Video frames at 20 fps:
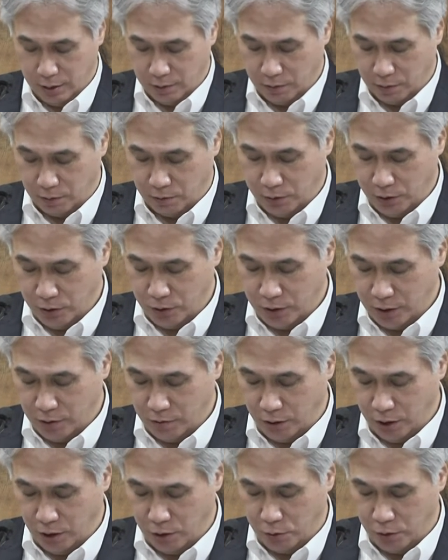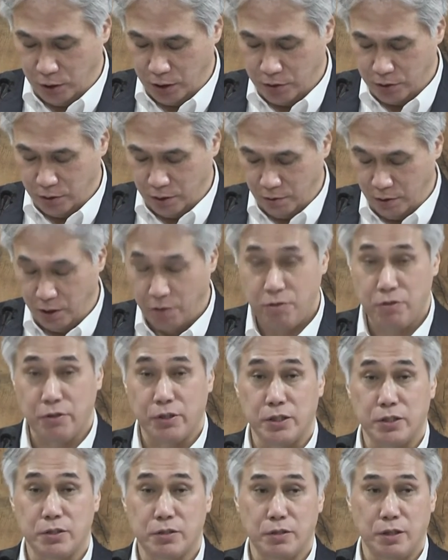the recent increasing
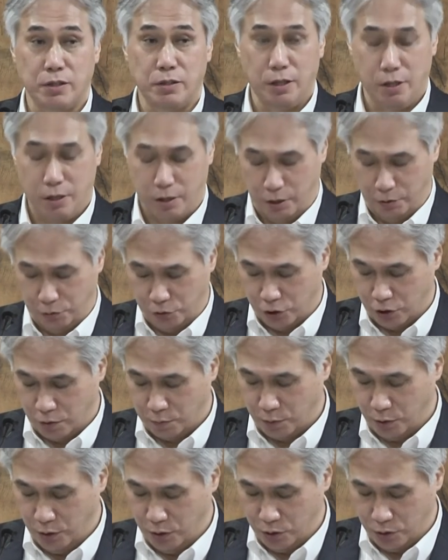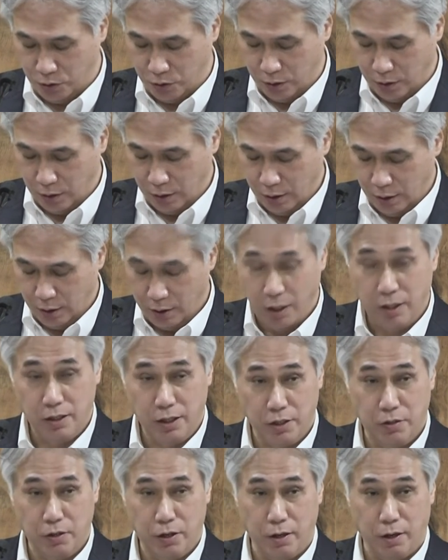interest in learning Japanese in
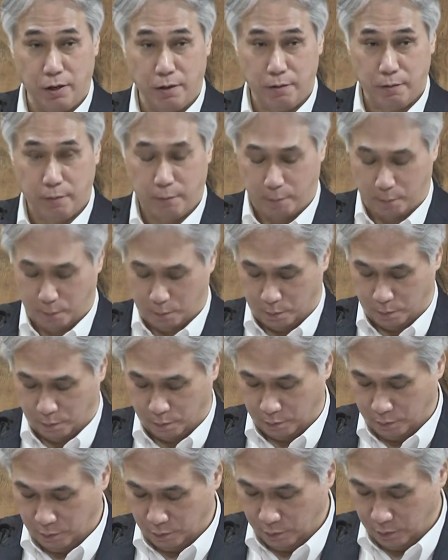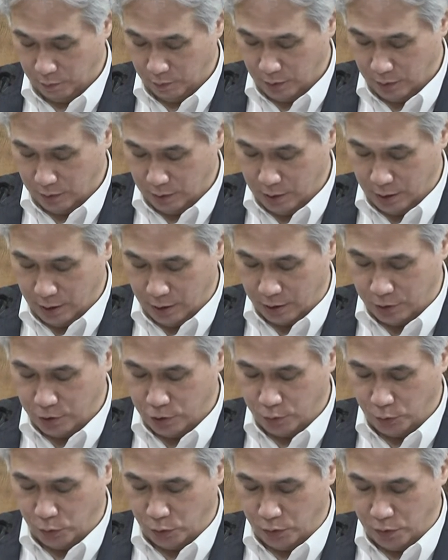India. As
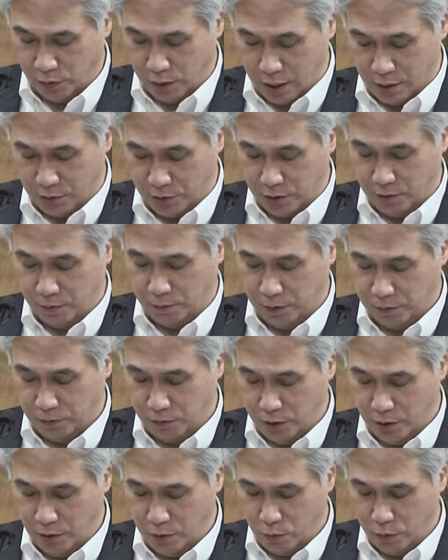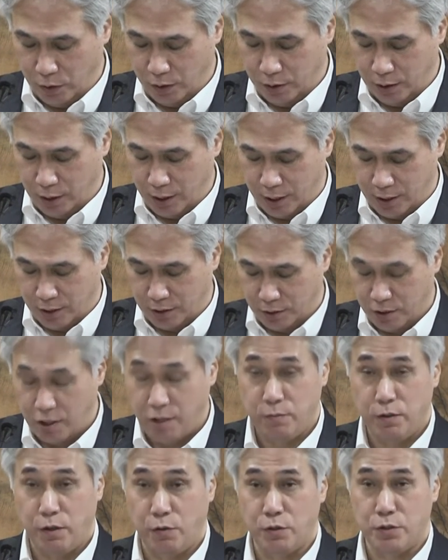of 2015, when the last
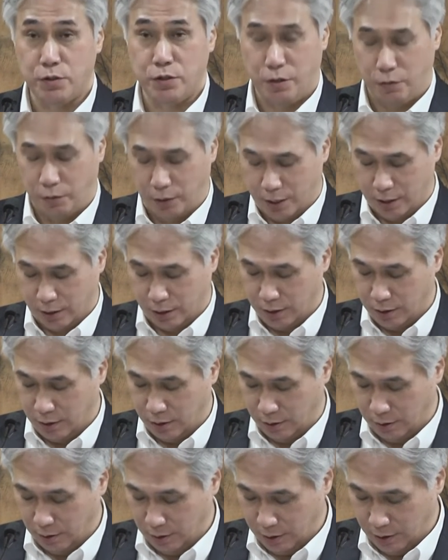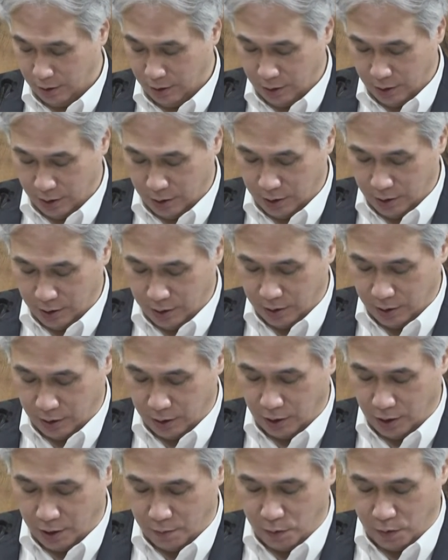survey was conducted, the
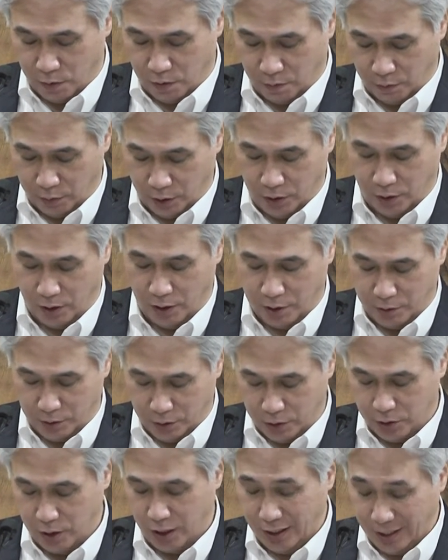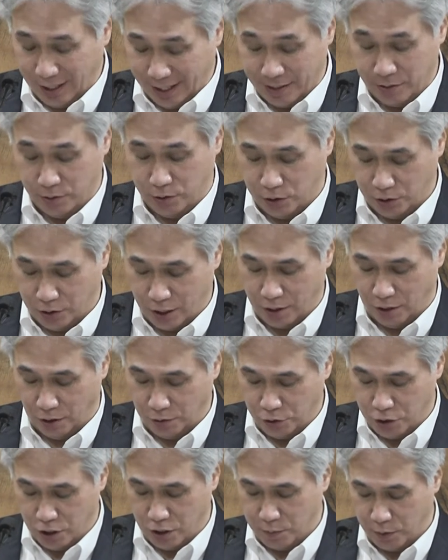number of Indian, Indians studying
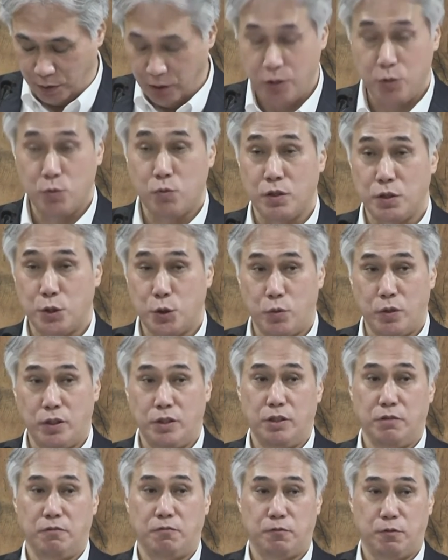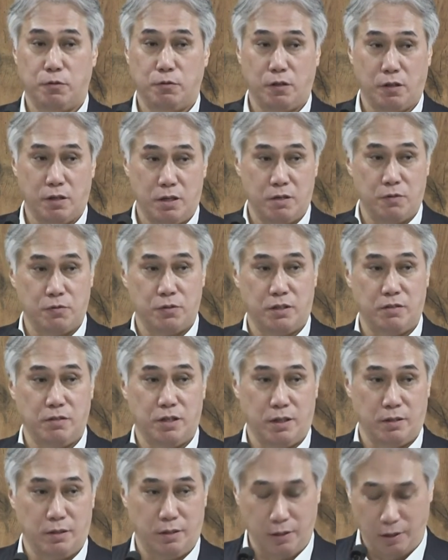Japanese was
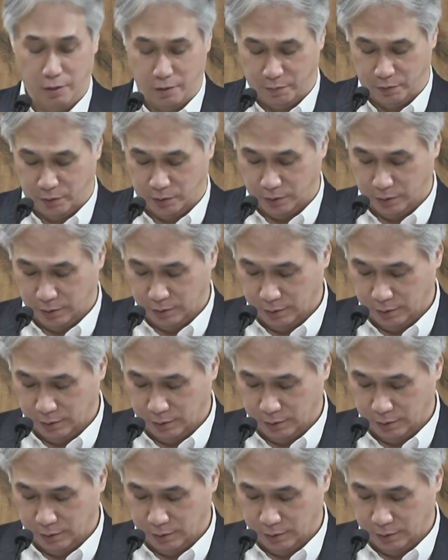24,011.